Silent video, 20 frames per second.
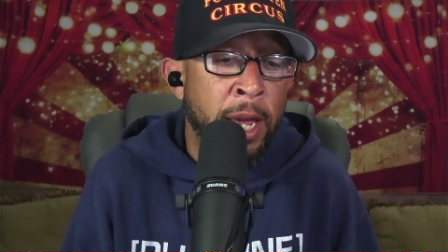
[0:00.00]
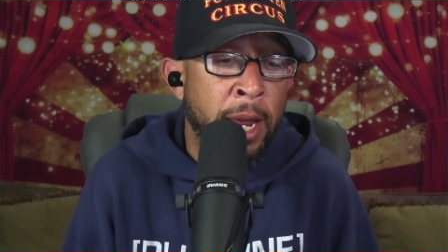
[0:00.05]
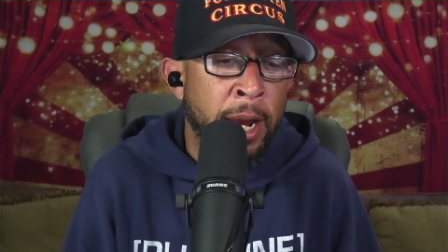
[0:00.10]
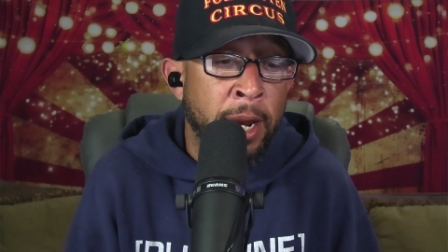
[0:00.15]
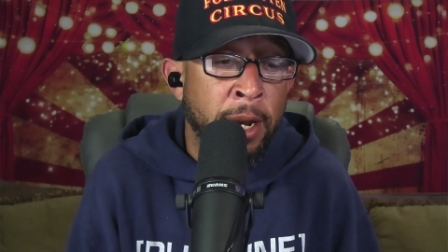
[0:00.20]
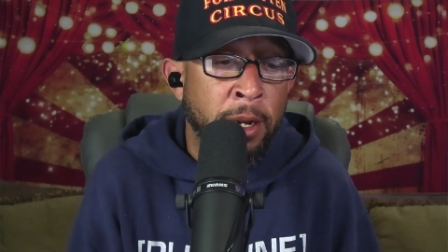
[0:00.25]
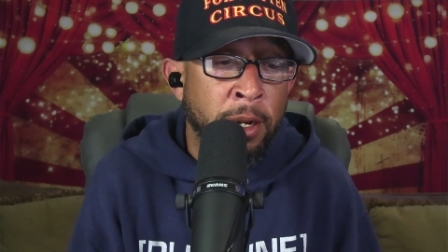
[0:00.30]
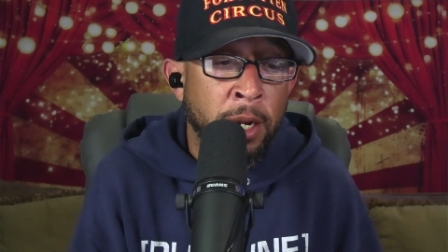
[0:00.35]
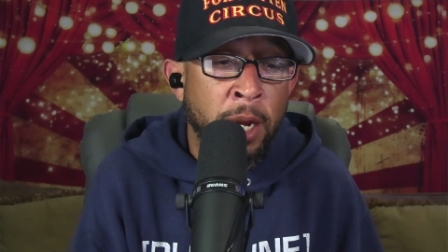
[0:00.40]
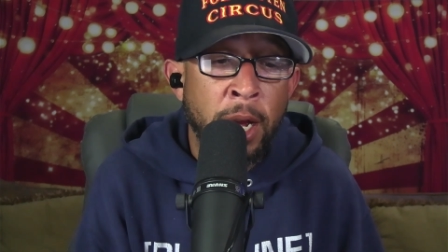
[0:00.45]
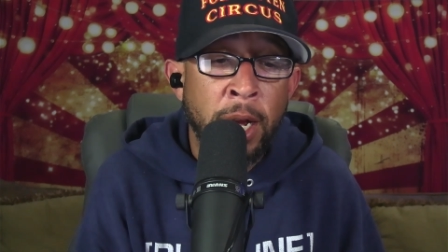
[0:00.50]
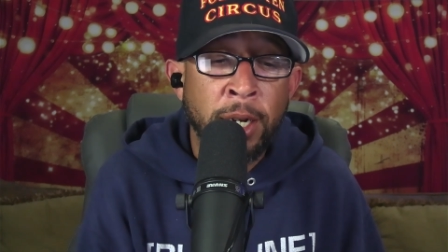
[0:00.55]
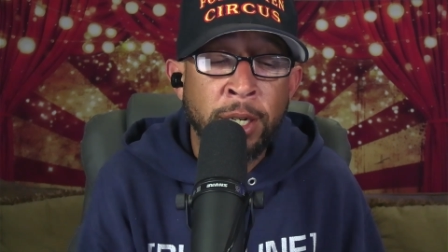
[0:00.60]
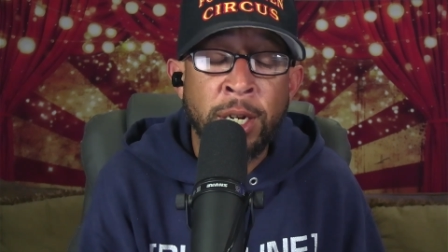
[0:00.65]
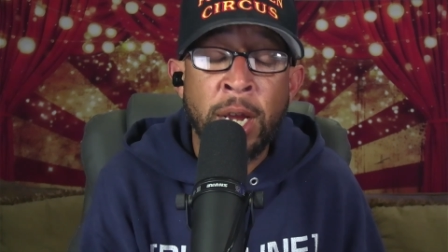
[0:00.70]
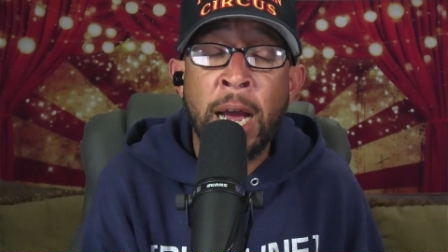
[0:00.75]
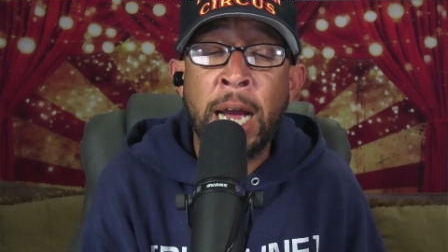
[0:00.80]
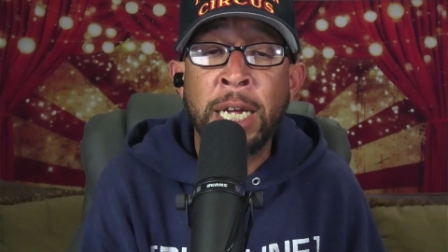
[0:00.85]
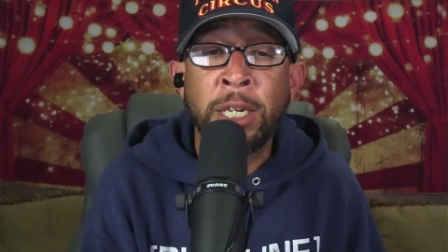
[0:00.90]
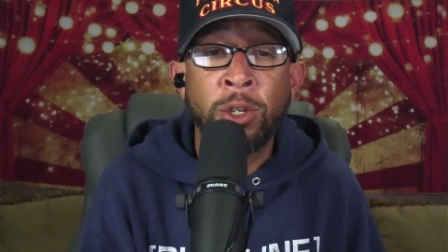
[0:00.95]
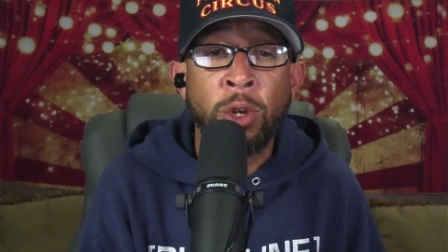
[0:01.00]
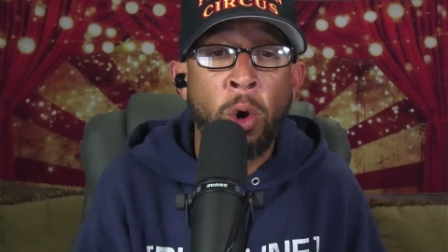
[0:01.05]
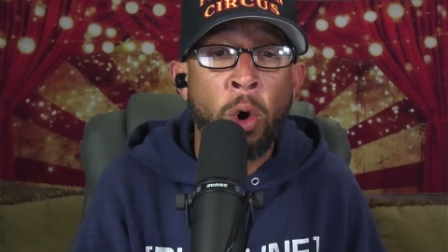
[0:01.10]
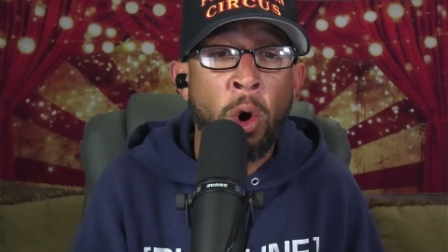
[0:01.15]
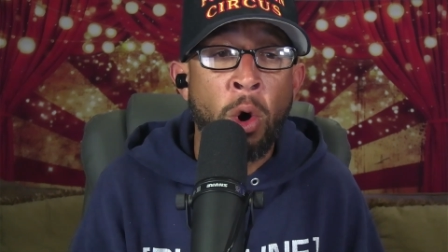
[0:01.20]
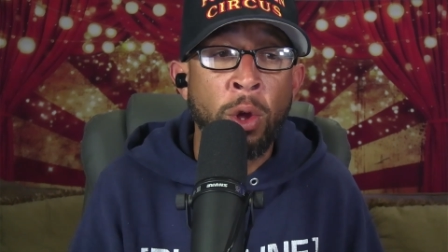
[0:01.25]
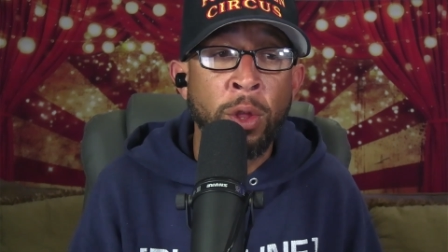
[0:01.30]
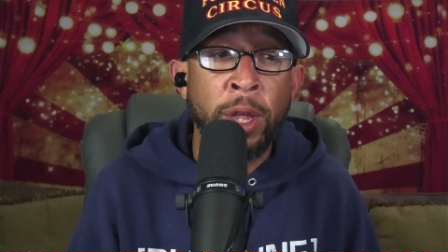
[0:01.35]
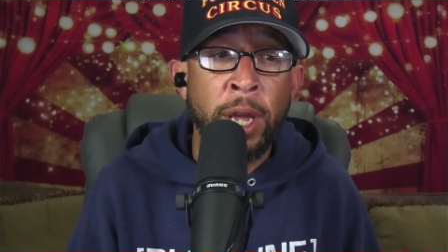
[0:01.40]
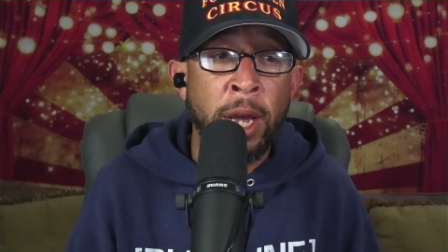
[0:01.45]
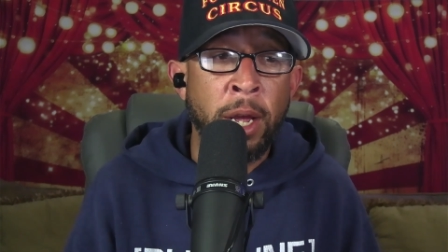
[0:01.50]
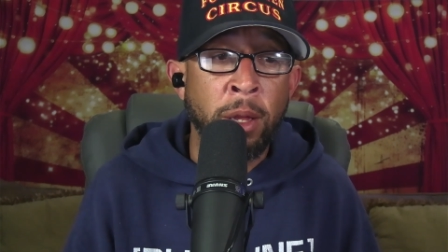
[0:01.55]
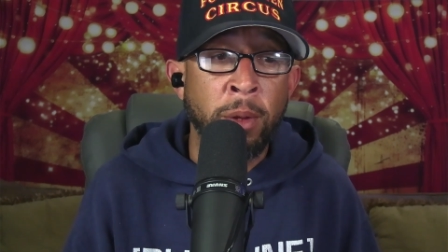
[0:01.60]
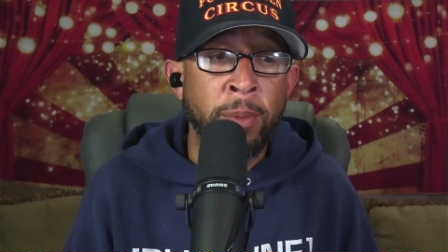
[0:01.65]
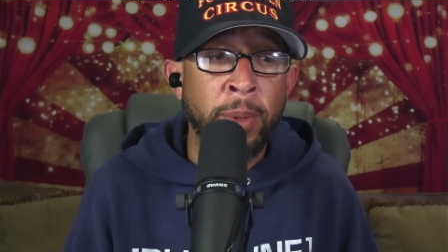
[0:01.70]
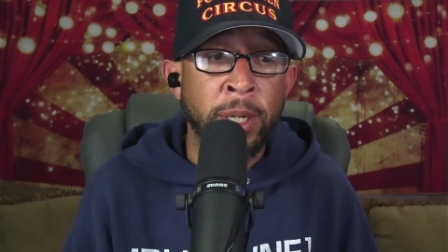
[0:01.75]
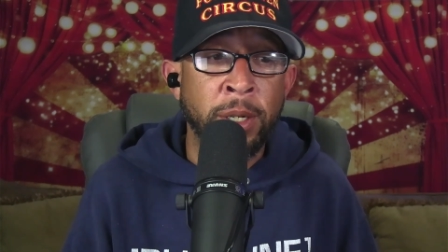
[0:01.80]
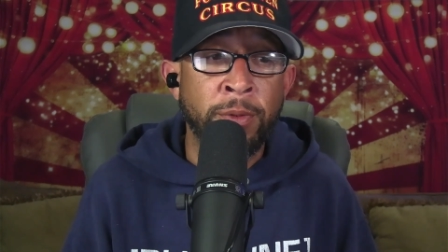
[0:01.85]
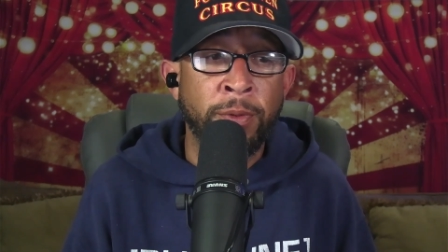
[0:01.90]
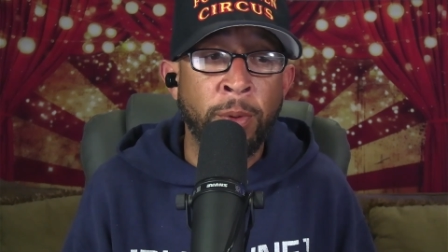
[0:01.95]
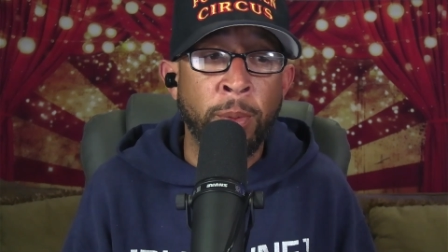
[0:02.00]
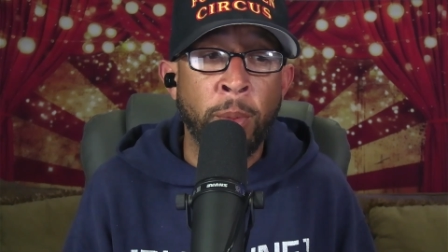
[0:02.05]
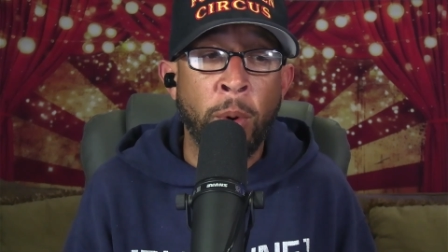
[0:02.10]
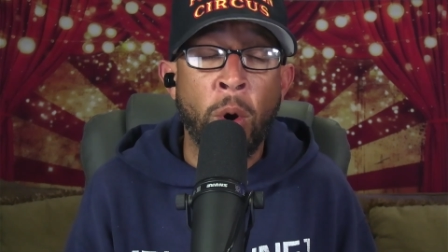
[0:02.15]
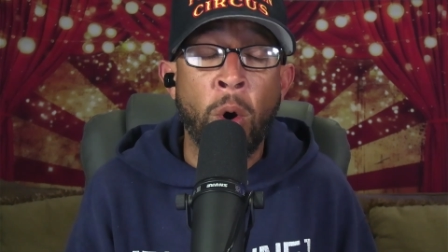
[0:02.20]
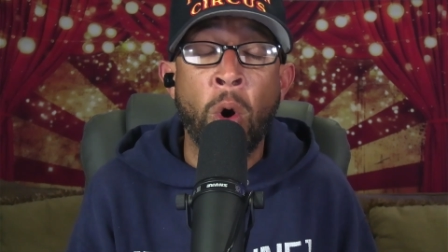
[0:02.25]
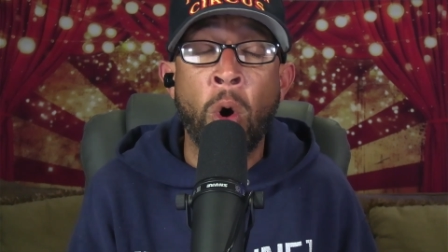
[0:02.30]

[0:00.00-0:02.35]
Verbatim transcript: and it ties all the elements from